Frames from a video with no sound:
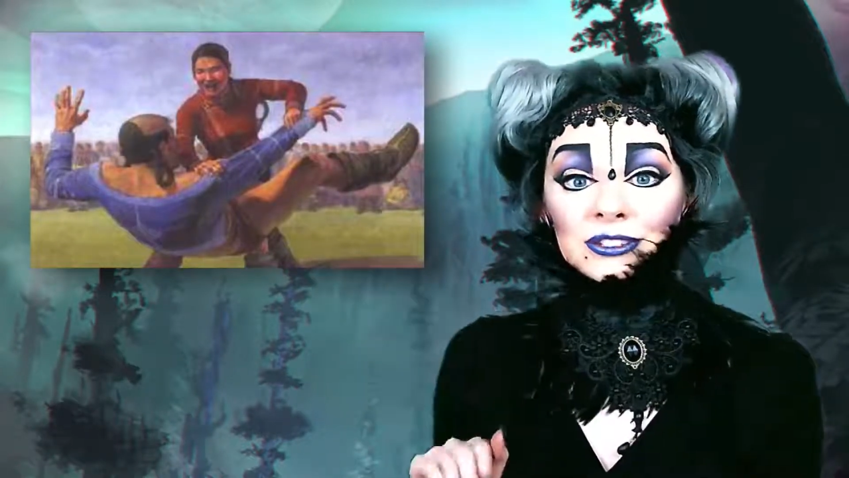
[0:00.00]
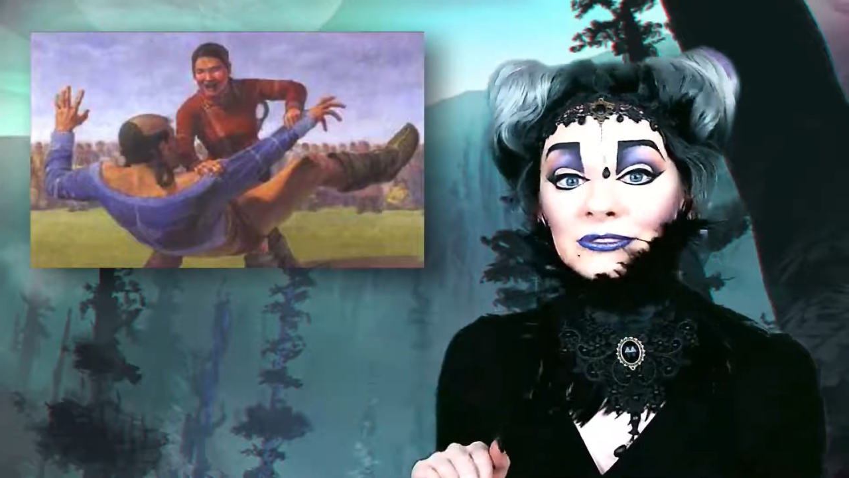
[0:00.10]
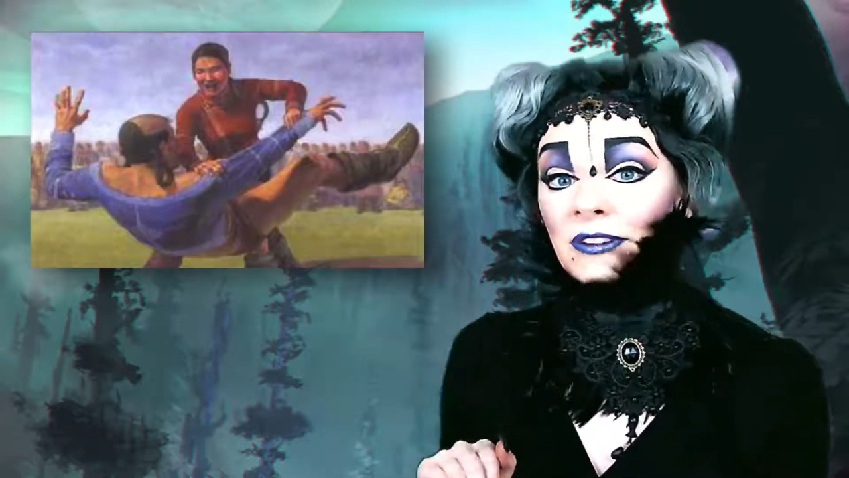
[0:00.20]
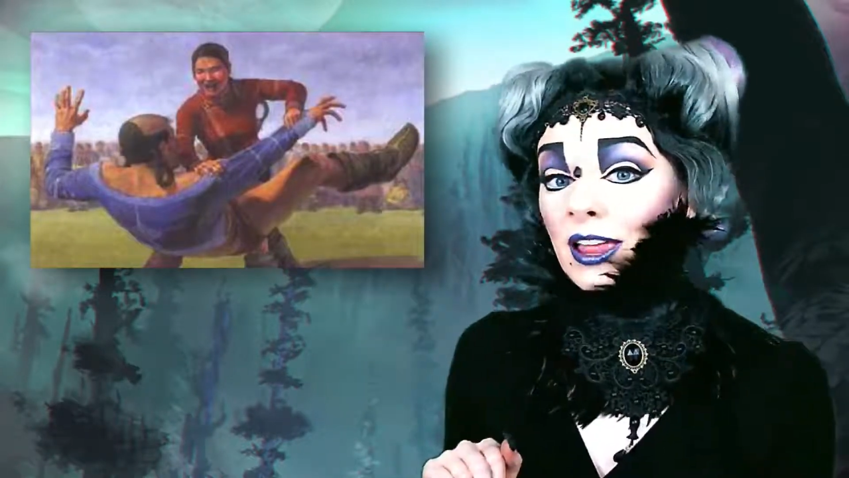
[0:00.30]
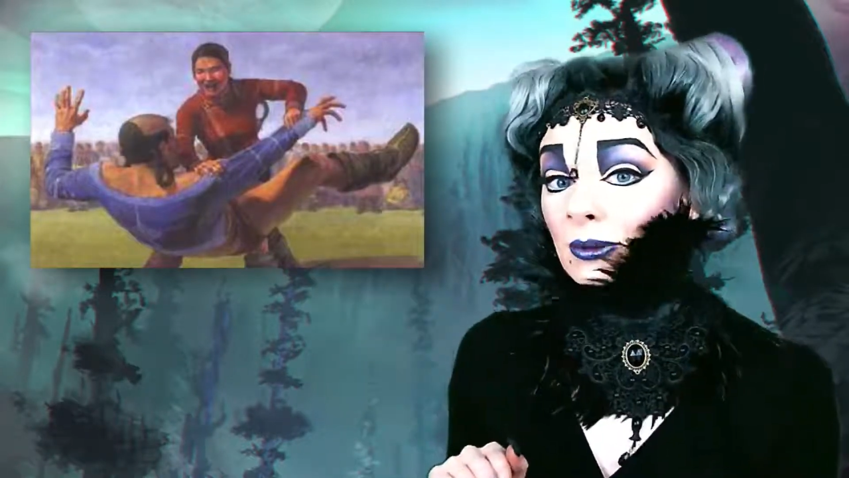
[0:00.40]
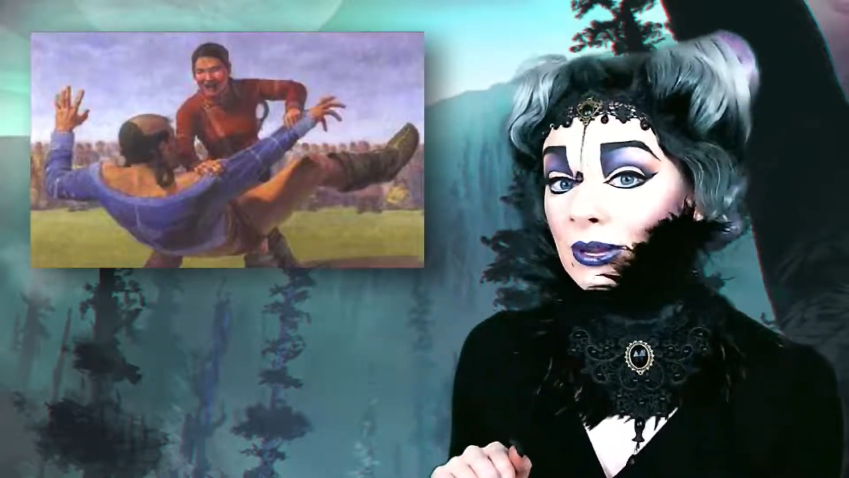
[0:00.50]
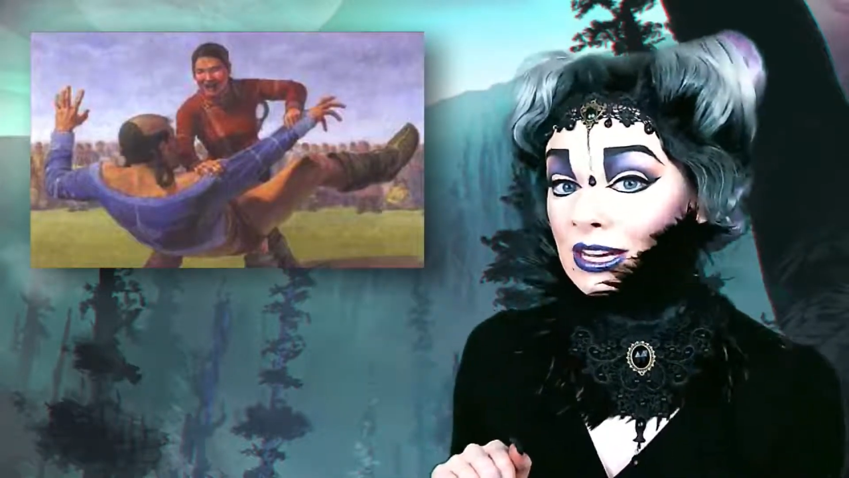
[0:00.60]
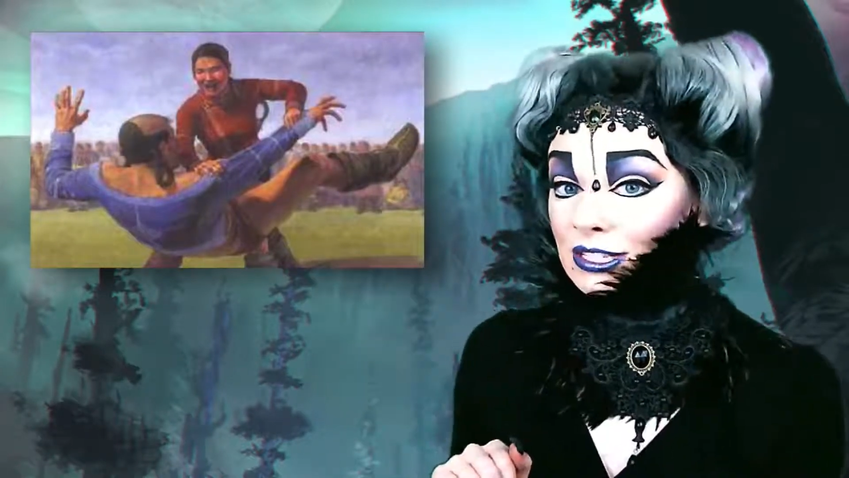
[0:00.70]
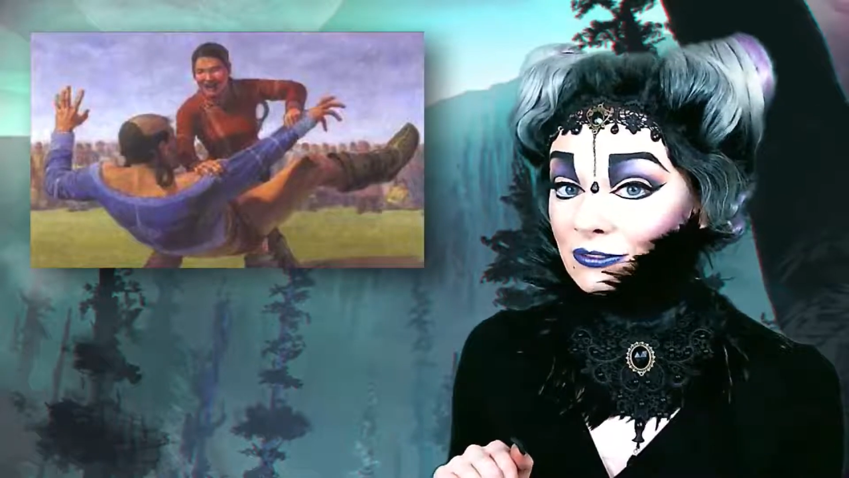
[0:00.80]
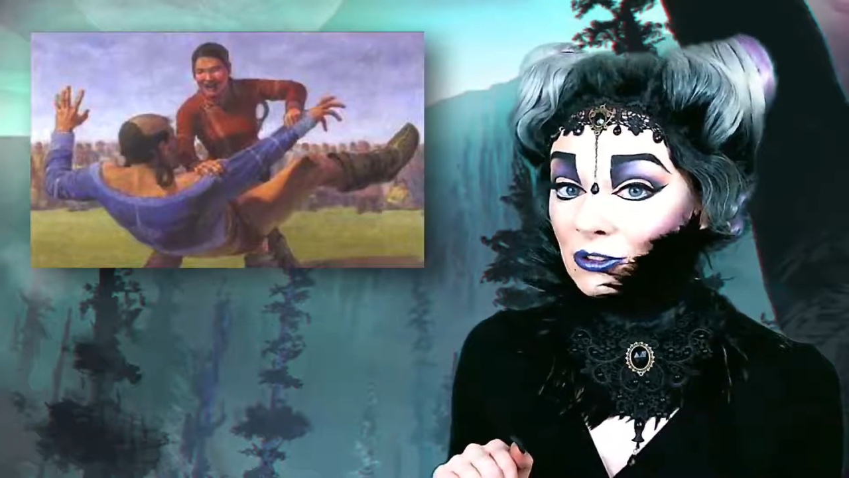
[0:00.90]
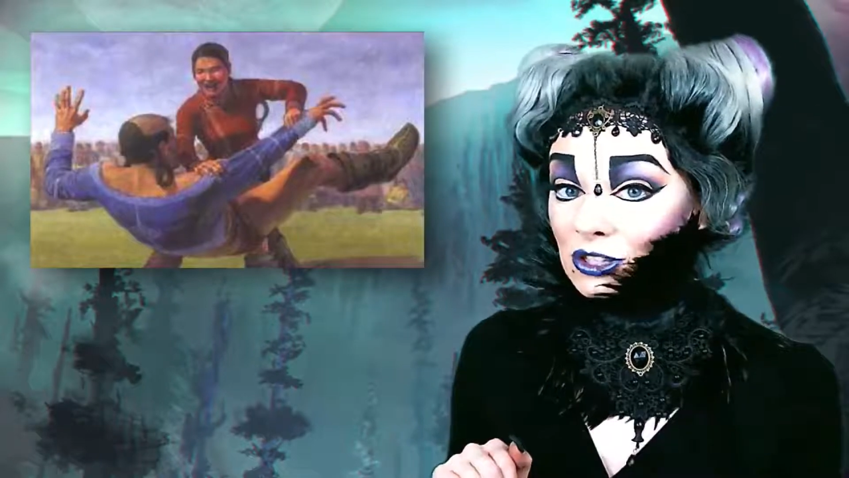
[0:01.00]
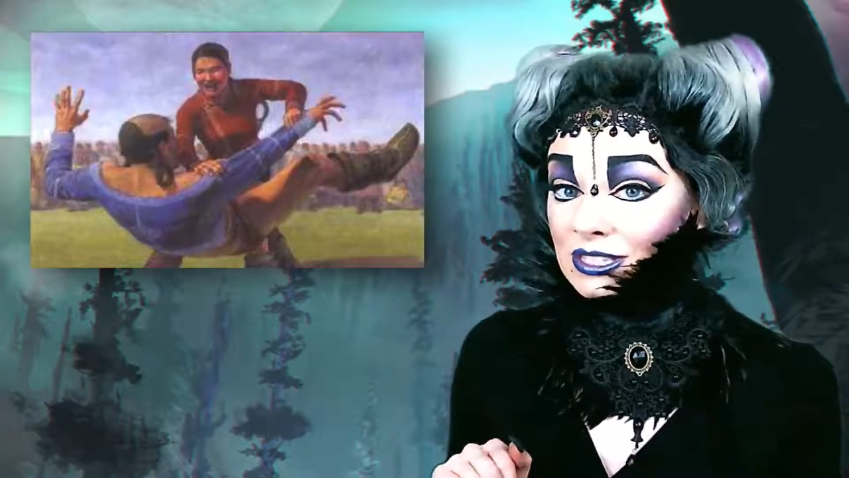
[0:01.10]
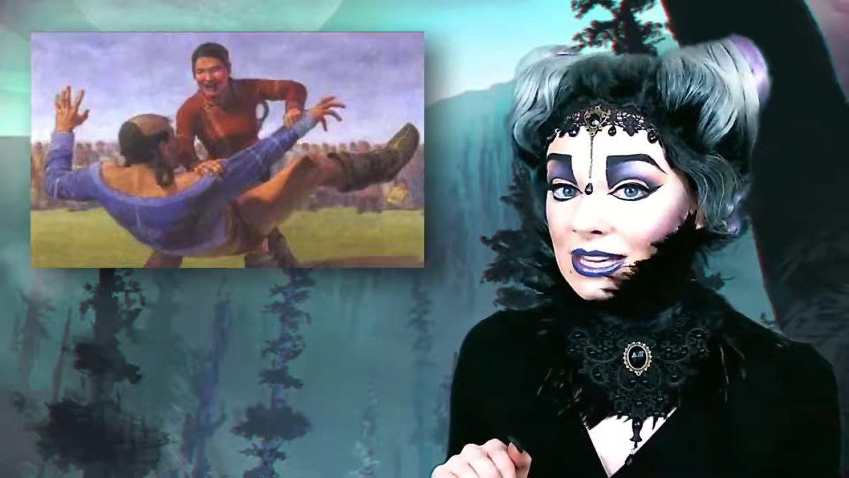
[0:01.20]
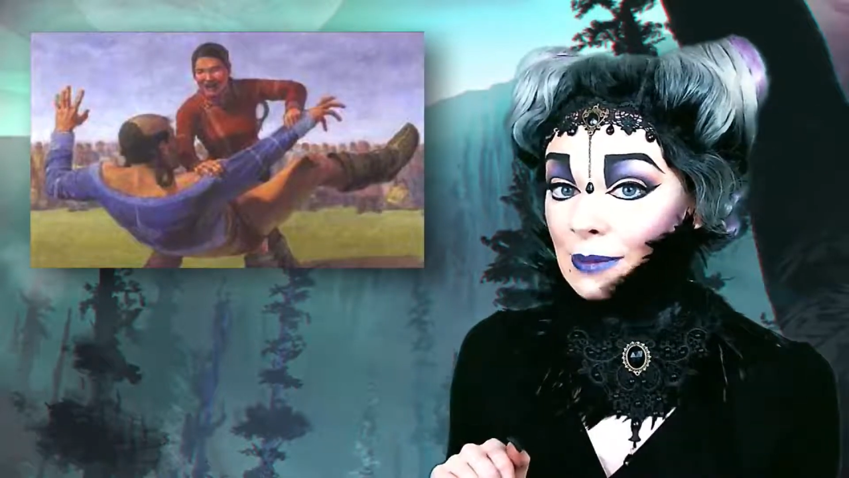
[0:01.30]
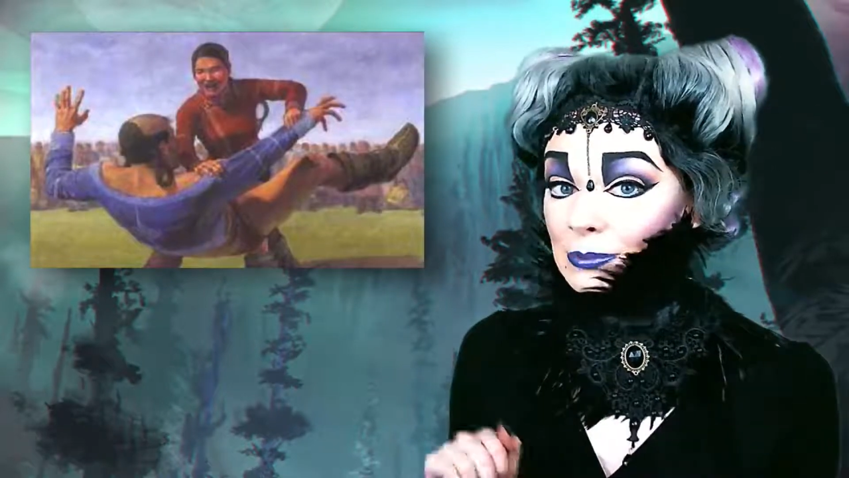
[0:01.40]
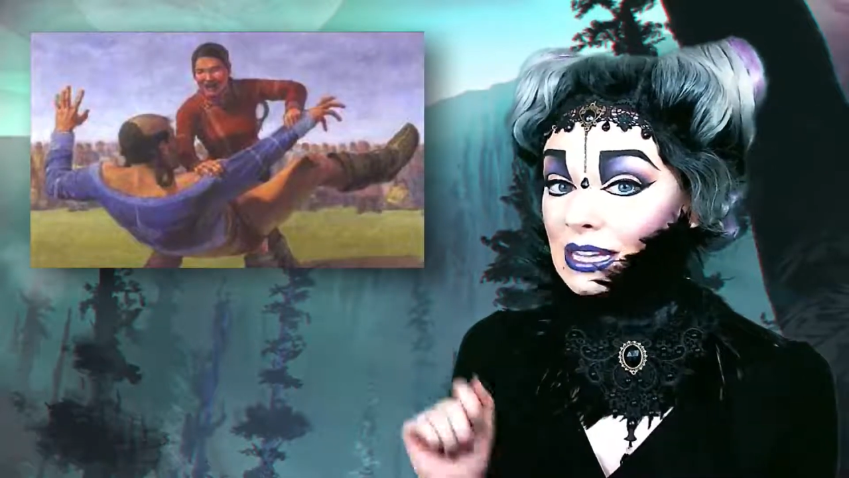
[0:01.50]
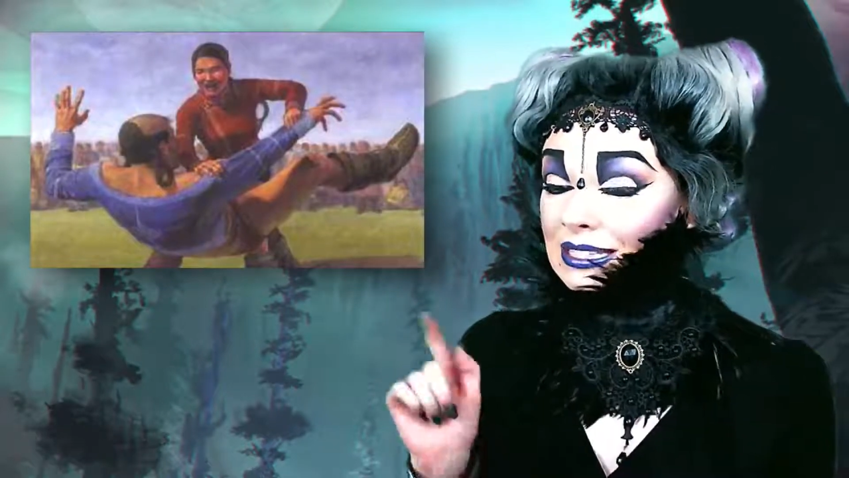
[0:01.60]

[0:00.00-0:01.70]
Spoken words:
to follow in his footsteps